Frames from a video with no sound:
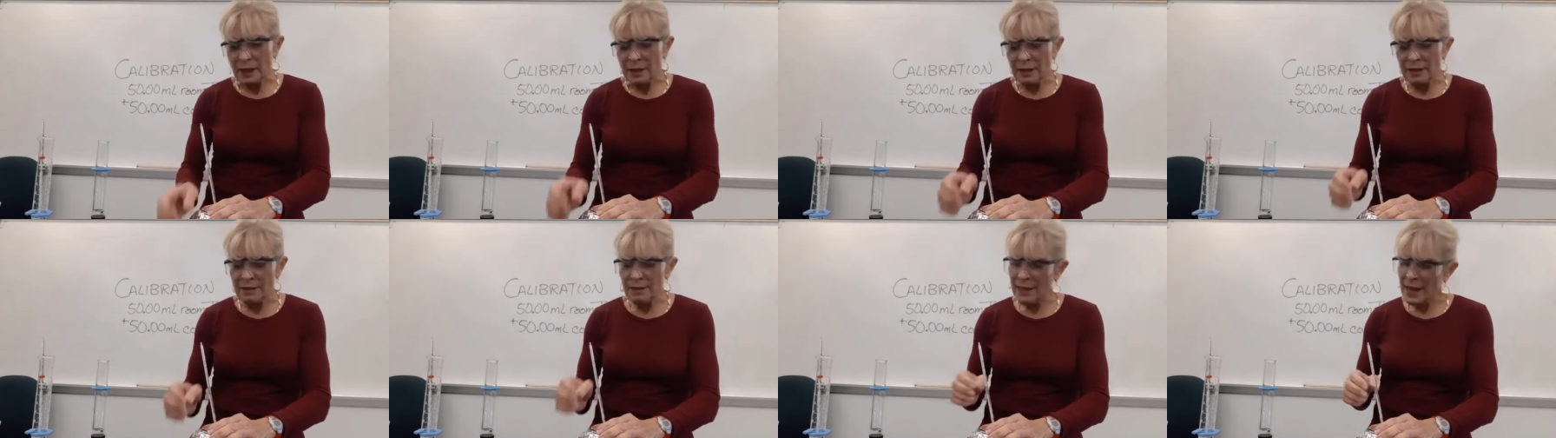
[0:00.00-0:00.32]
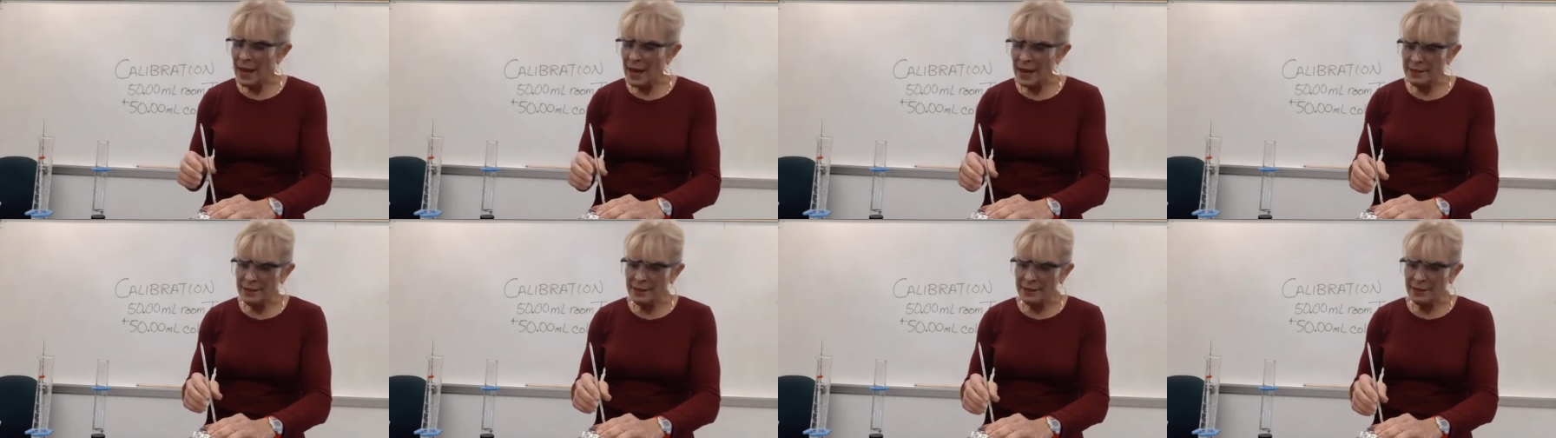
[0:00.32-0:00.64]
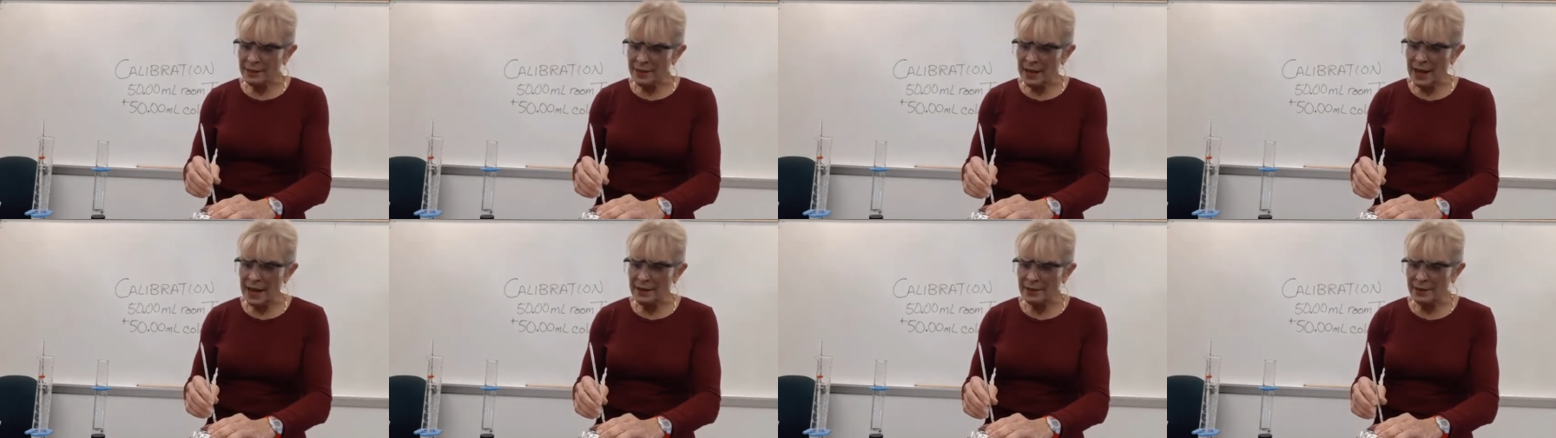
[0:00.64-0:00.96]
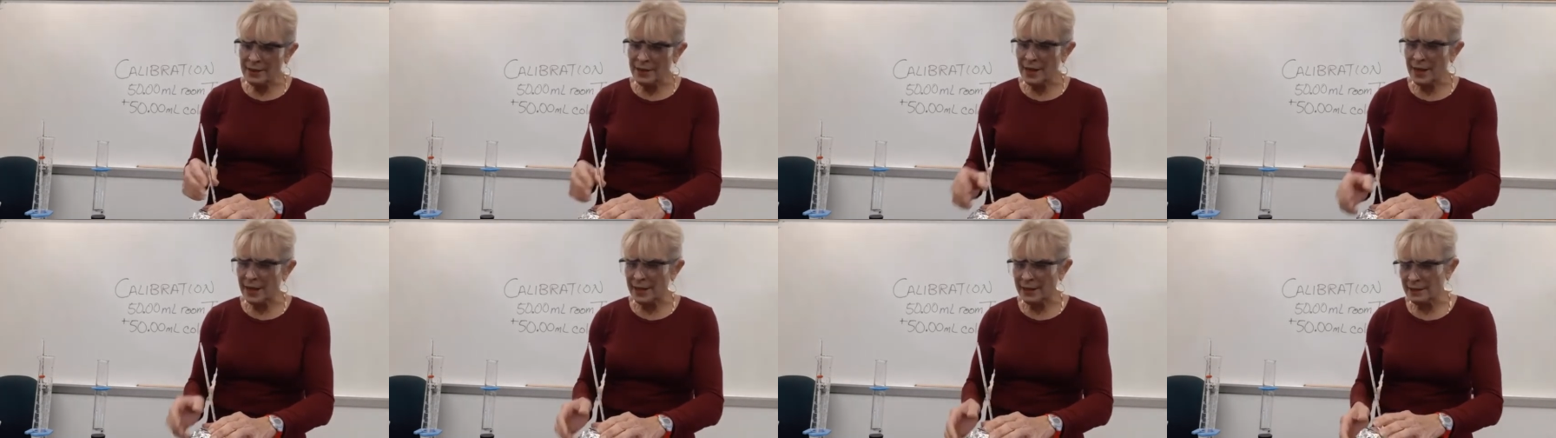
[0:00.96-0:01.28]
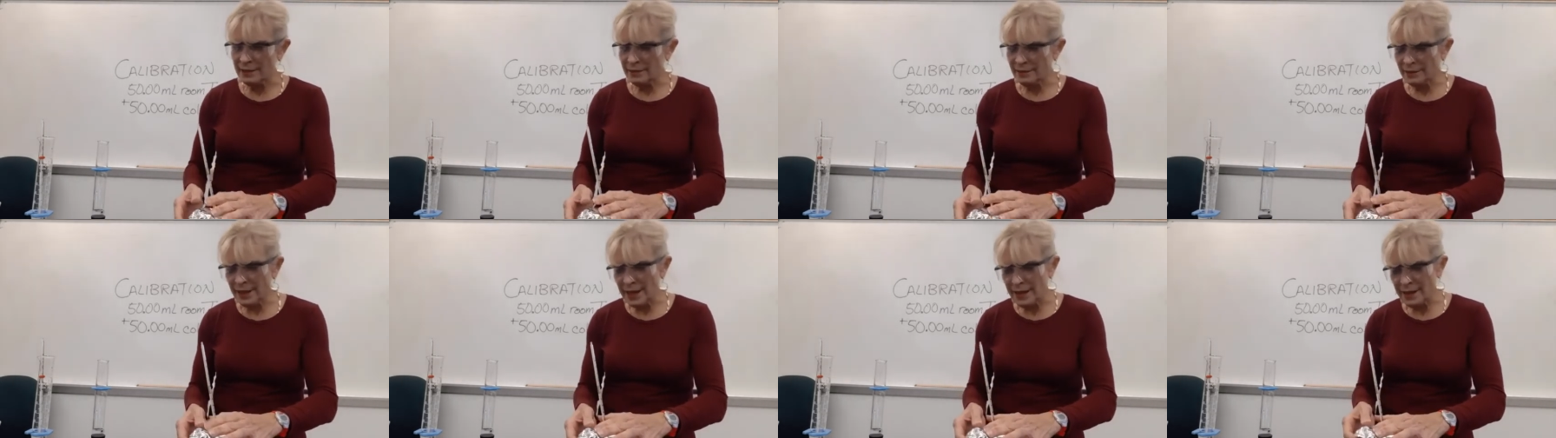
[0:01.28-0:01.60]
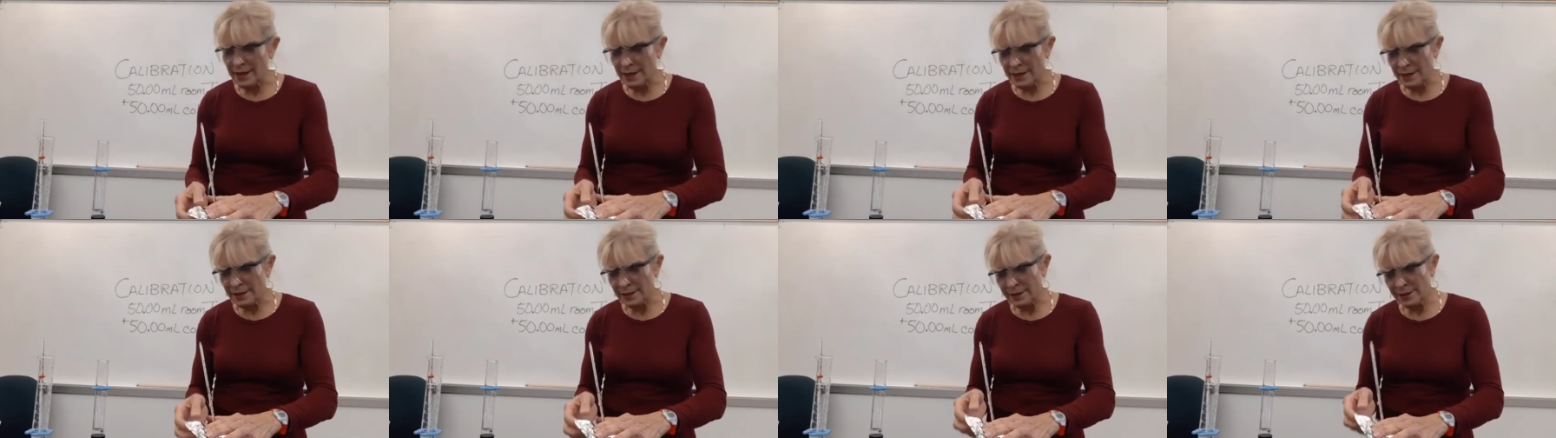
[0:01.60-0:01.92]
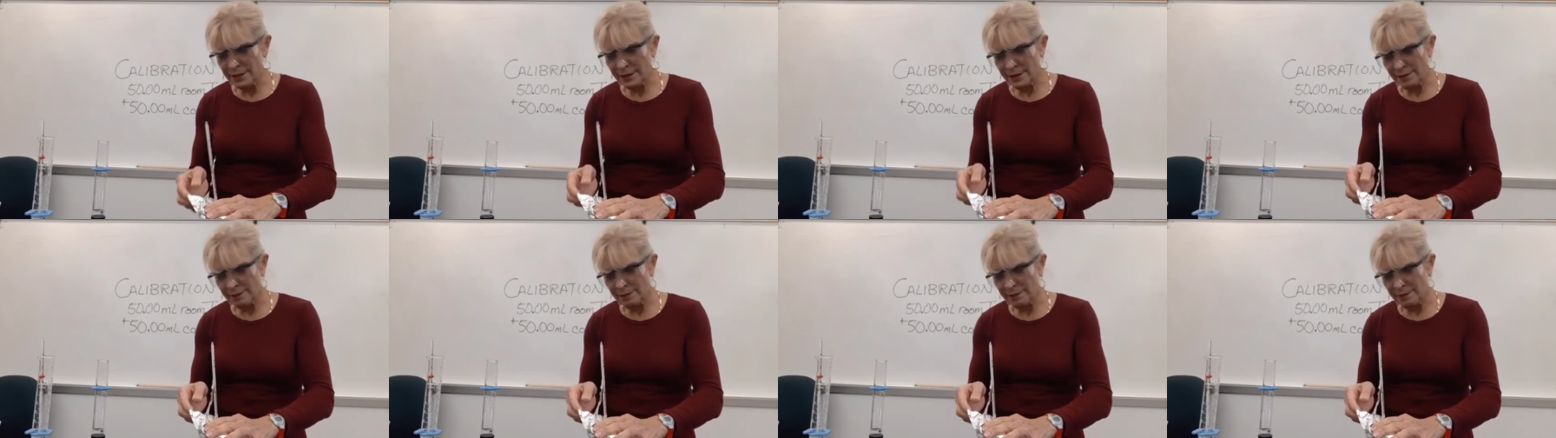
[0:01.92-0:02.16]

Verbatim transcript: that, that said, let us